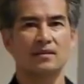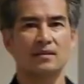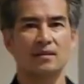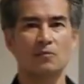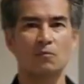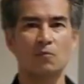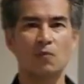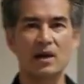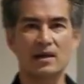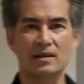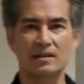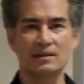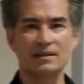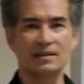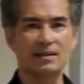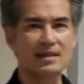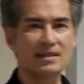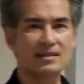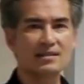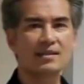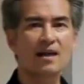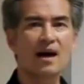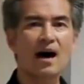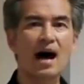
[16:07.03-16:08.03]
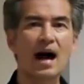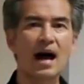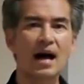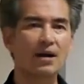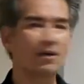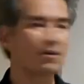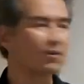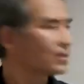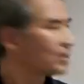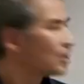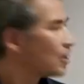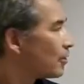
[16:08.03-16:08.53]
of what leads to
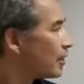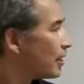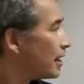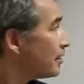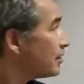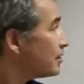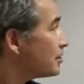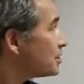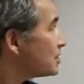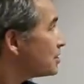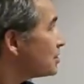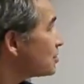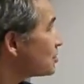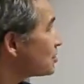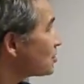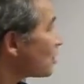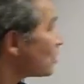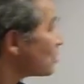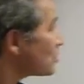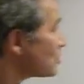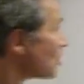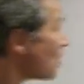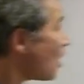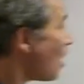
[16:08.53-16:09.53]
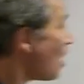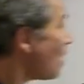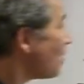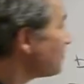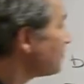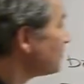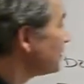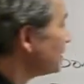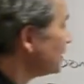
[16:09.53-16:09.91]
higher or lower energy starts off,